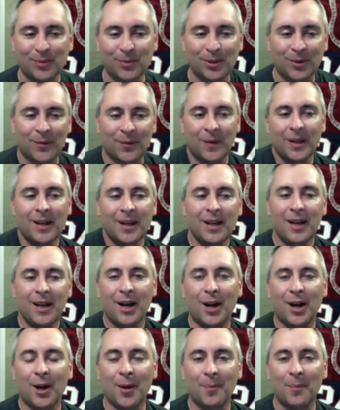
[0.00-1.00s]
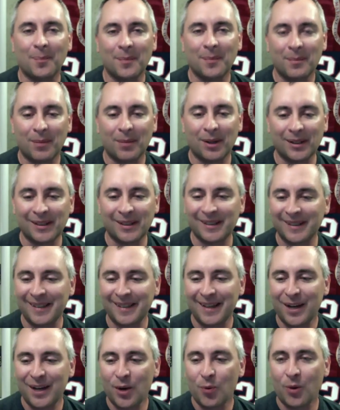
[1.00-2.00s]
So, but
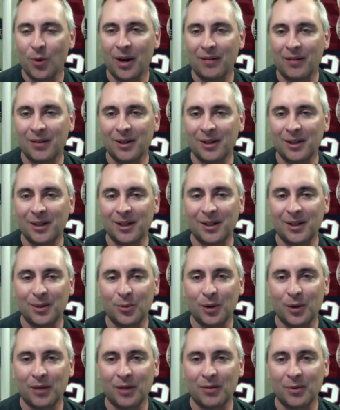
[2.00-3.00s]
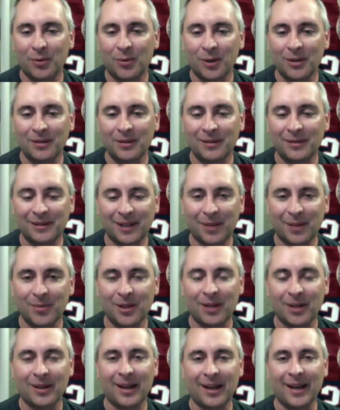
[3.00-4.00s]
whatever one comes
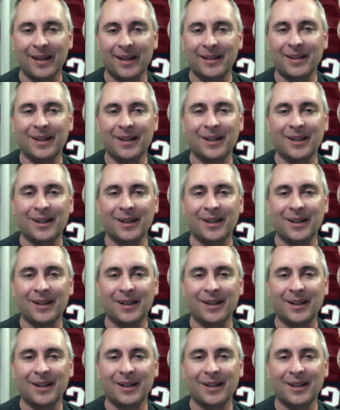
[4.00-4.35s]
out ahead,